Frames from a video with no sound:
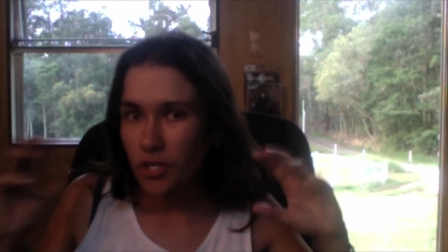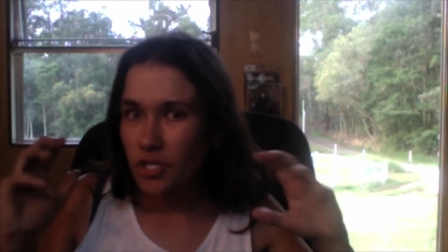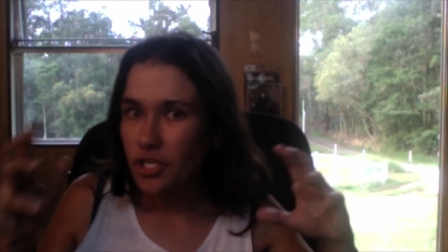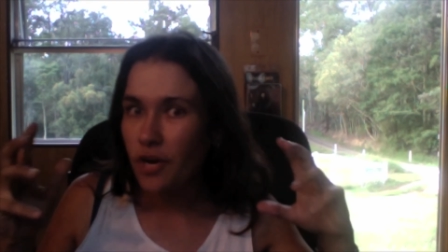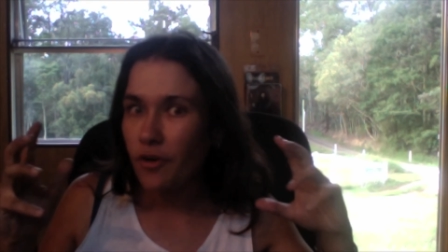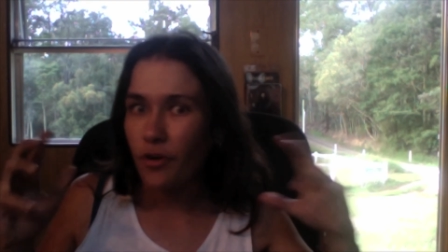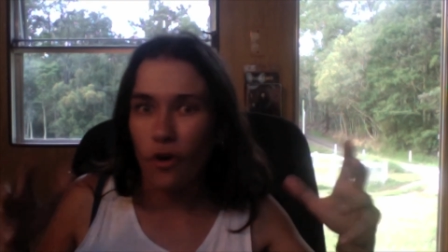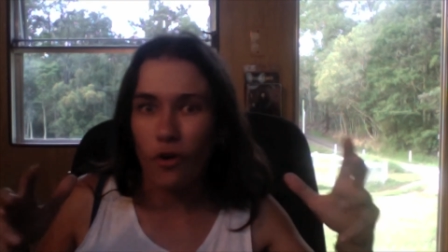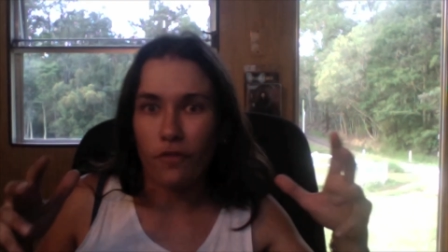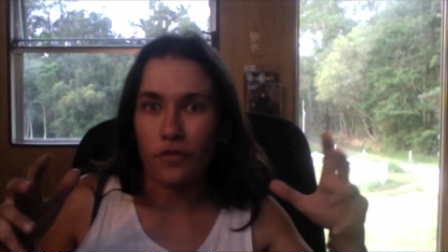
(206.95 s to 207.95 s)
Generic
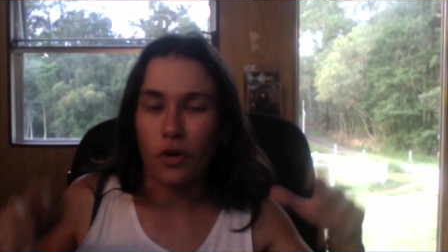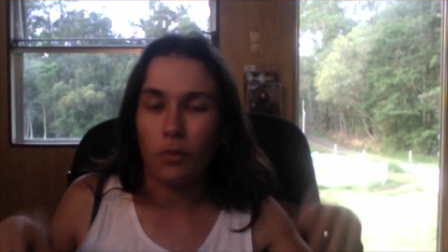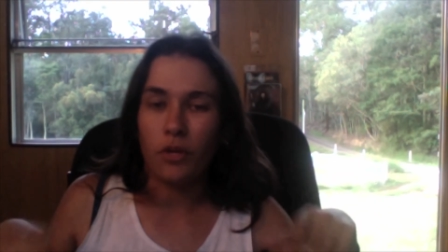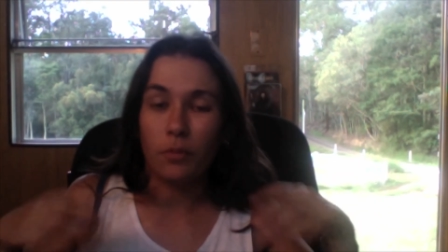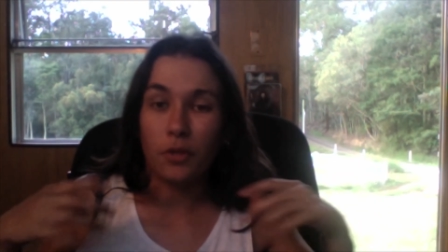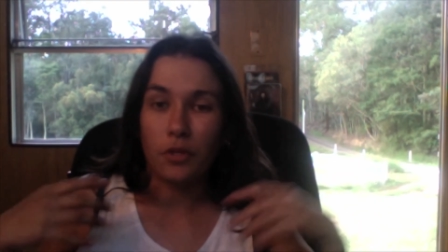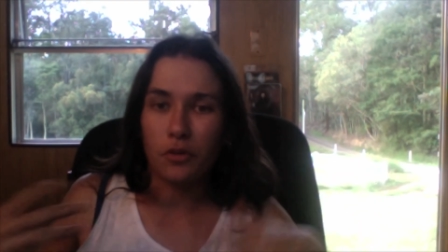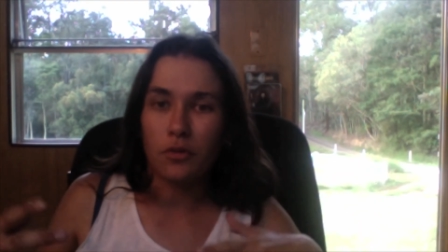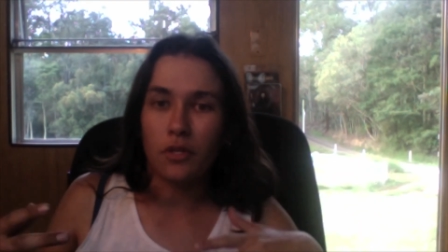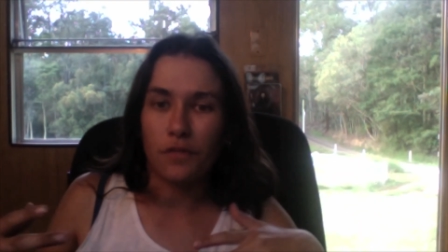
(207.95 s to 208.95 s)
horror film that'll be
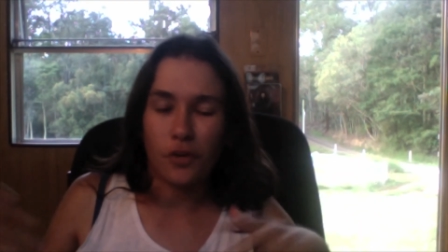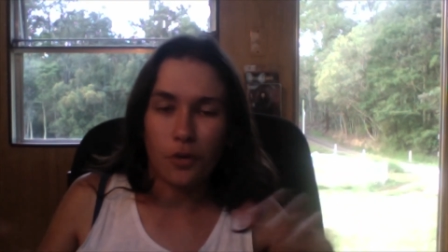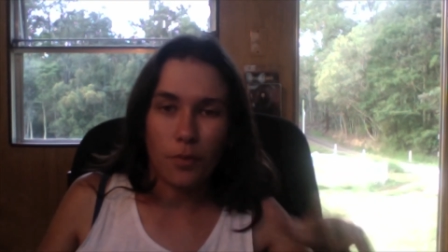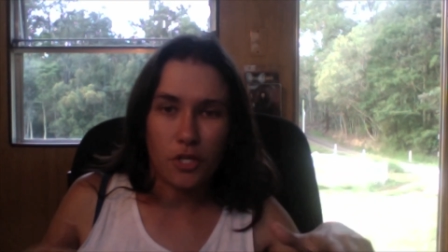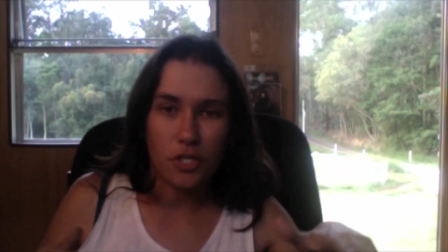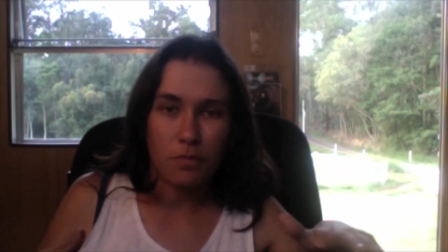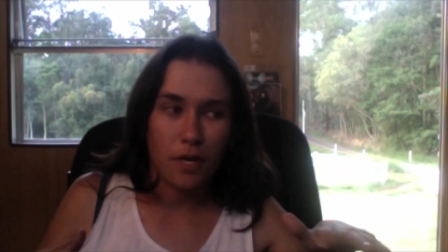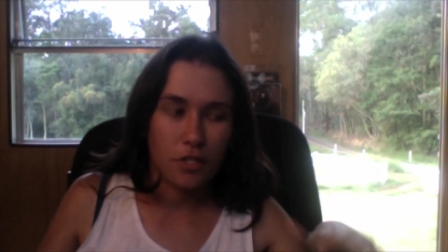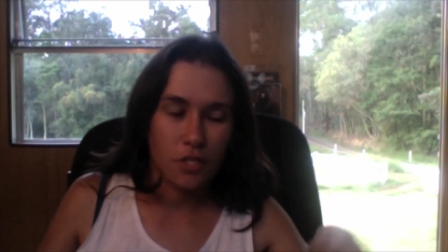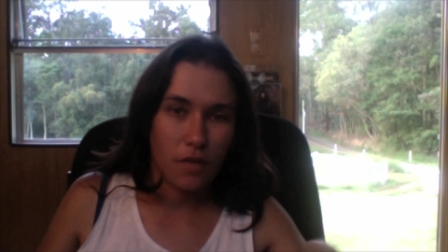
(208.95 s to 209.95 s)
good if you got a bunch of
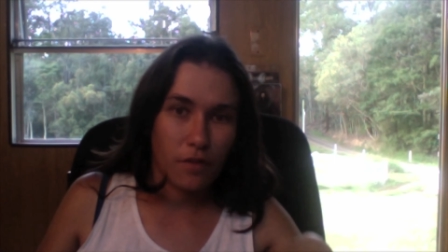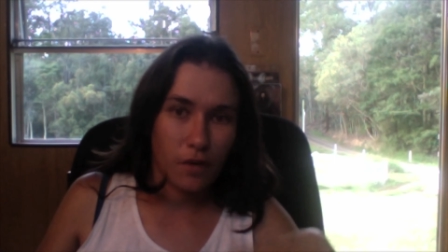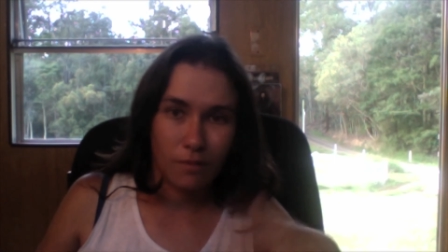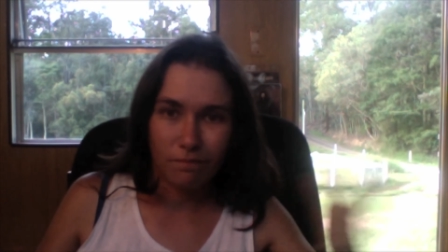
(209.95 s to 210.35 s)
mates over